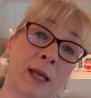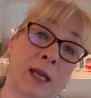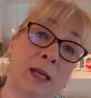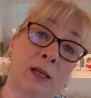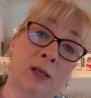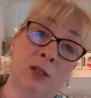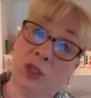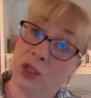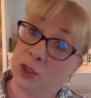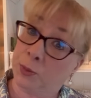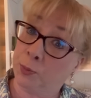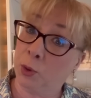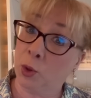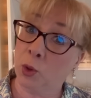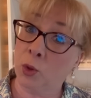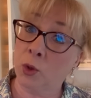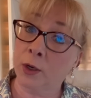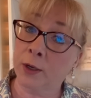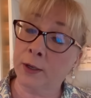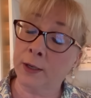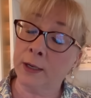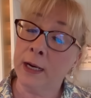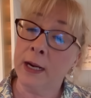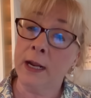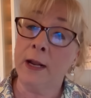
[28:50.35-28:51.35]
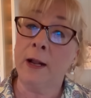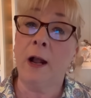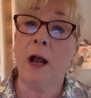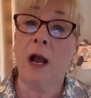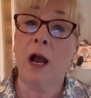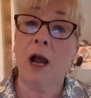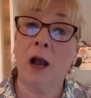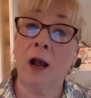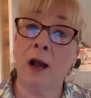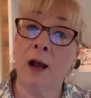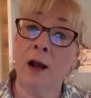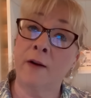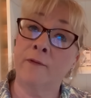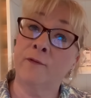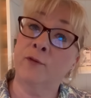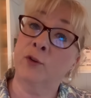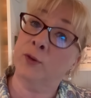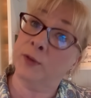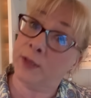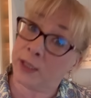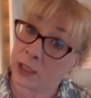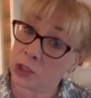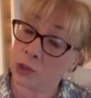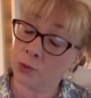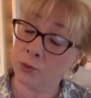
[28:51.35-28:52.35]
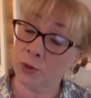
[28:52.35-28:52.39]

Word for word: and explore. Uh, for this